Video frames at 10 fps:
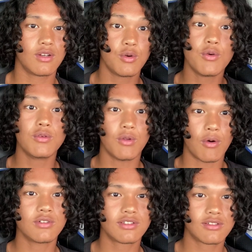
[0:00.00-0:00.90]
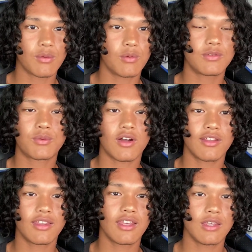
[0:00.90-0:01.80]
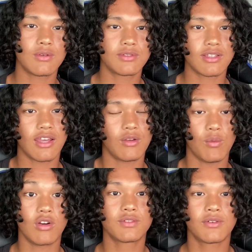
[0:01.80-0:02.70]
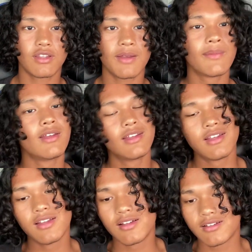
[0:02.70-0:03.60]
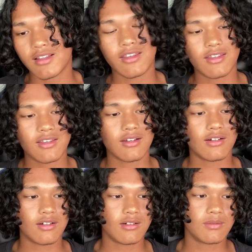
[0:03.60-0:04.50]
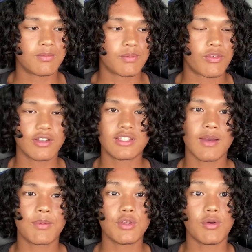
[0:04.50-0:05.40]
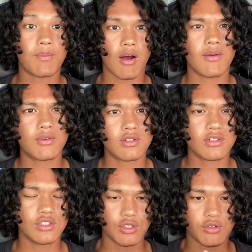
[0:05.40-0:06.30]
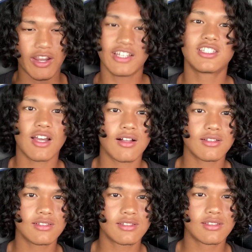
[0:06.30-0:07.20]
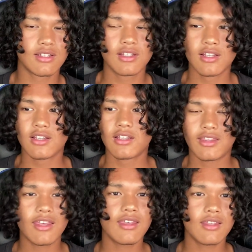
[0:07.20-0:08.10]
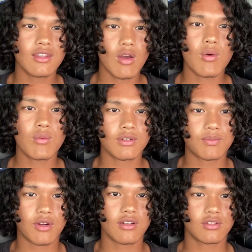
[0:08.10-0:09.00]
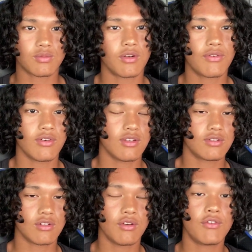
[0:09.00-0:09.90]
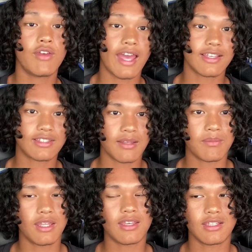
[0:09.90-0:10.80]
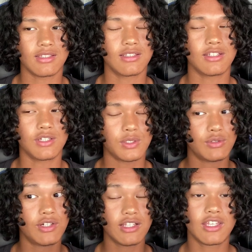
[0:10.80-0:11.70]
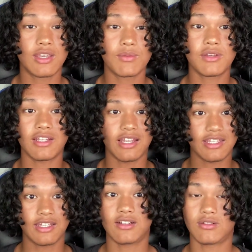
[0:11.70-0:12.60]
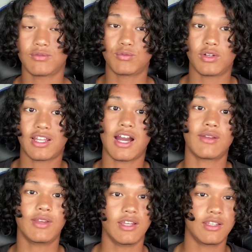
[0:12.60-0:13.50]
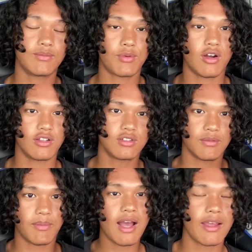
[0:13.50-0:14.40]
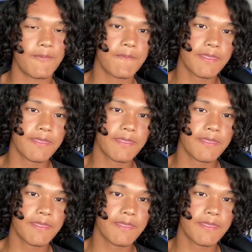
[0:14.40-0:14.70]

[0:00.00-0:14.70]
who knows what product they use and it works for them. Like, for example, your barber, your hairstylist, they know what products work for you. So if you ask them, they can really give you an idea of what kind of hair products to buy.